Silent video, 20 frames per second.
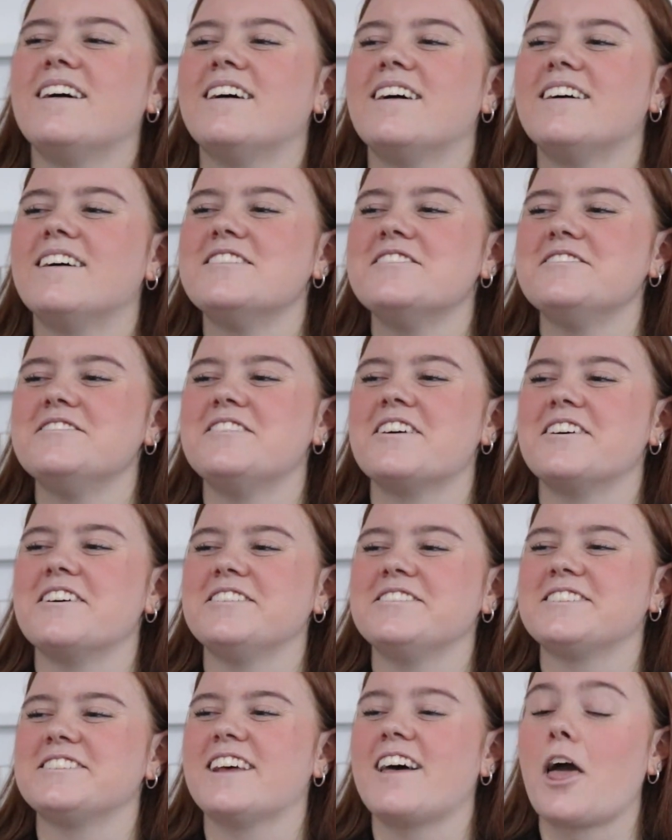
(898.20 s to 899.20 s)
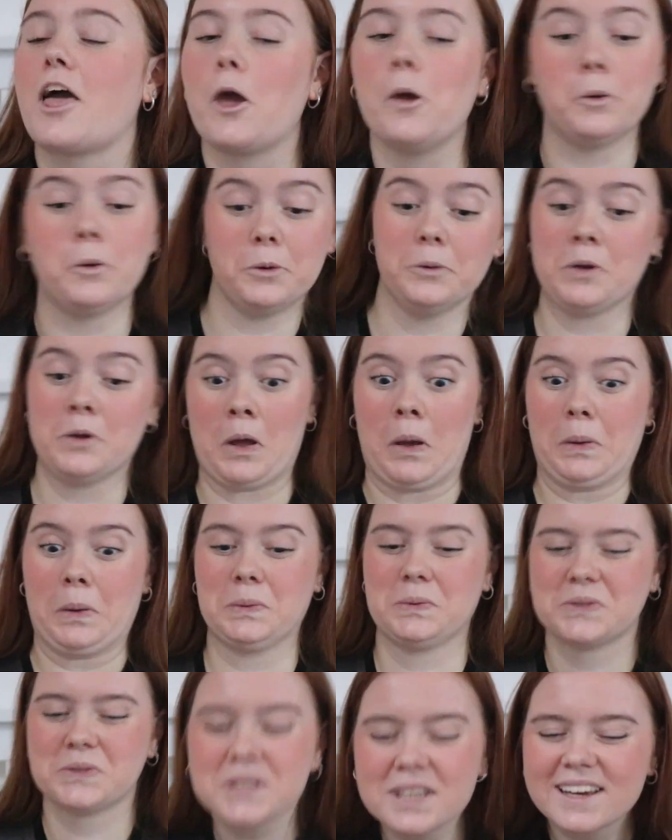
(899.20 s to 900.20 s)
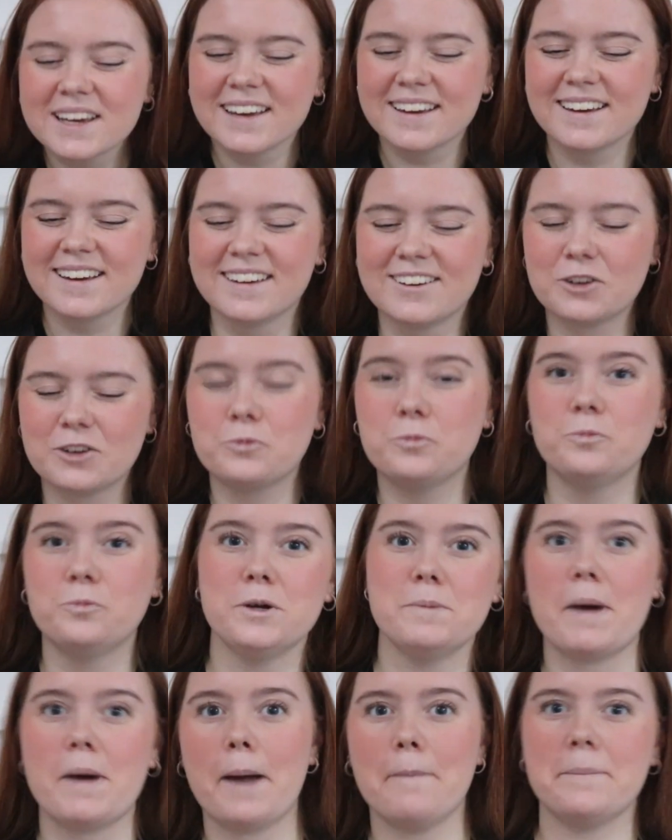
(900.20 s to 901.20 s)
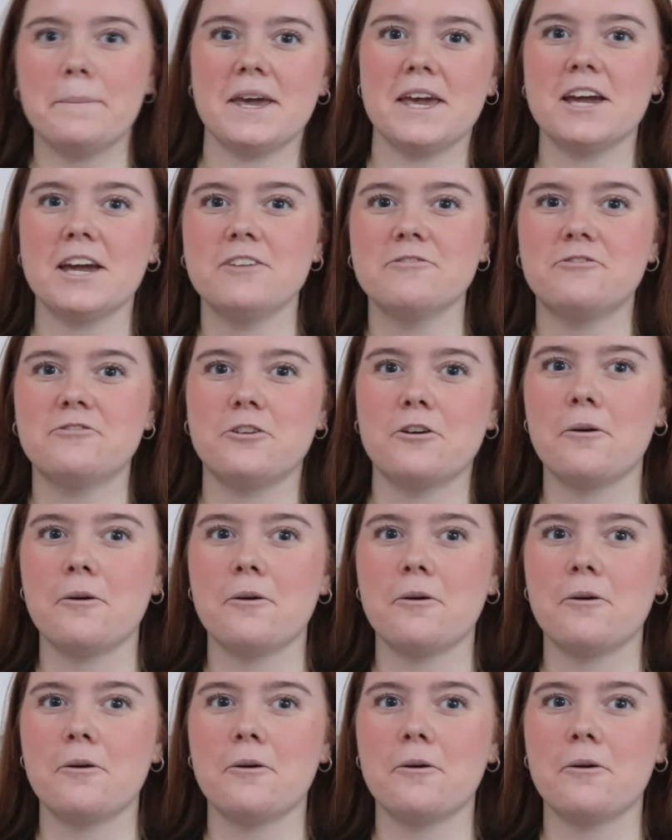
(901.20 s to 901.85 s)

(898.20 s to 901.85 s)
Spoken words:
Who knows? Who knows? We might be in for a